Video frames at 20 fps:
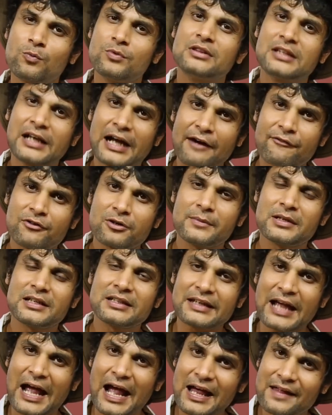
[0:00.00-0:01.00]
the
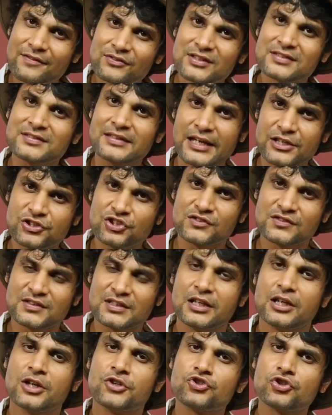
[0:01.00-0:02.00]
government and this
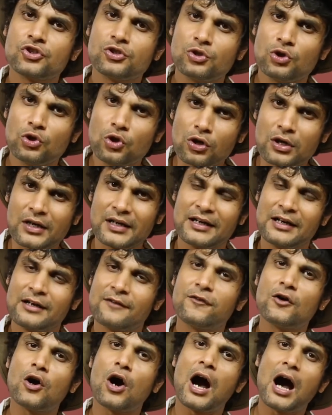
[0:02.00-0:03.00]
agency should look
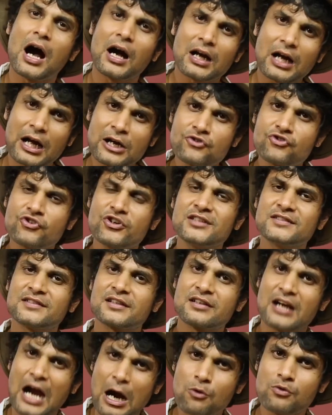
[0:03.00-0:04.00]
for countries
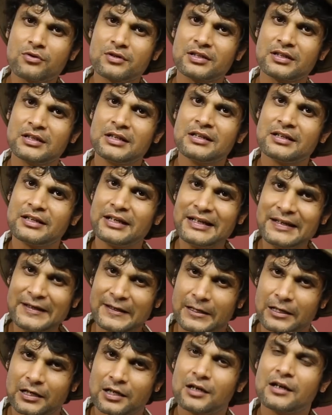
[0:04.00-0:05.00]
around
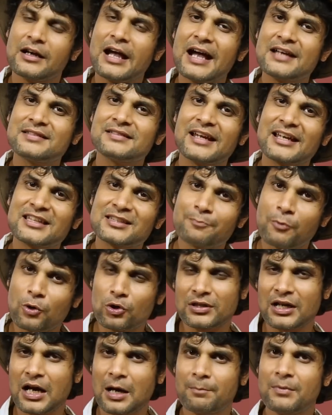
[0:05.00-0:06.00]
India as an
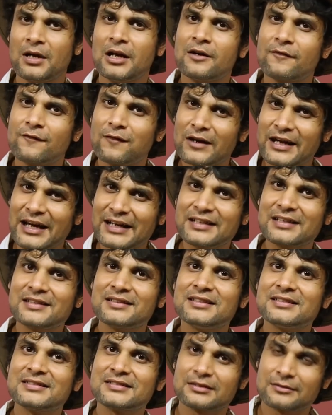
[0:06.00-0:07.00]
export hub for getting
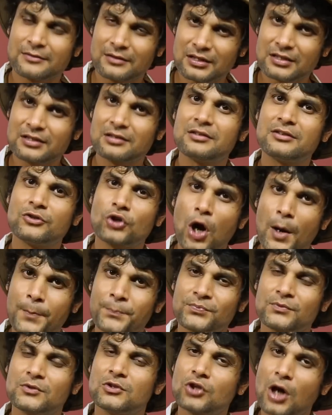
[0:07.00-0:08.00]
these
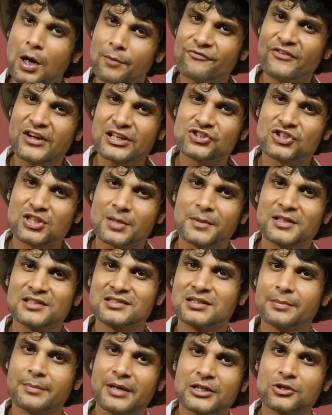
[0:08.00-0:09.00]
top
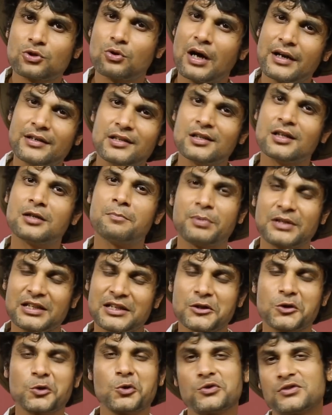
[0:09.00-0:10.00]
vegetables, tomato, onion, and
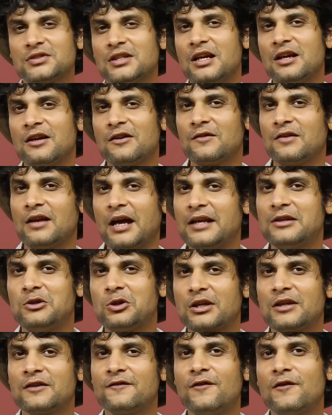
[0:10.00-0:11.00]
potatoes, and
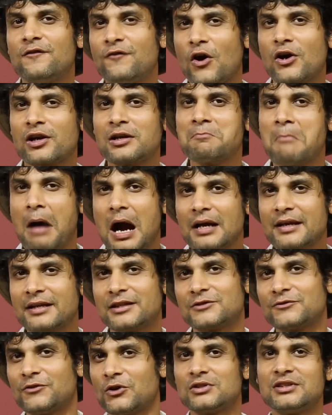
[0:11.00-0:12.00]
looking for foreign
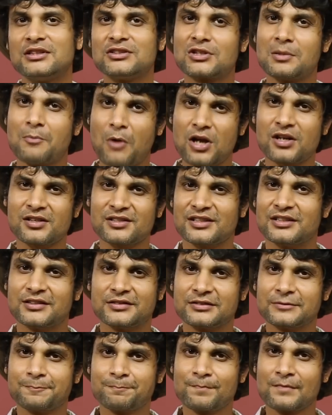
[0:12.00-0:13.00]
markets for these
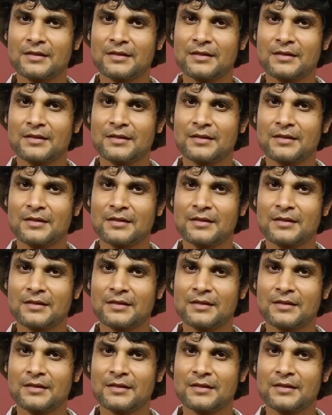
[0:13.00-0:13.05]
commodities.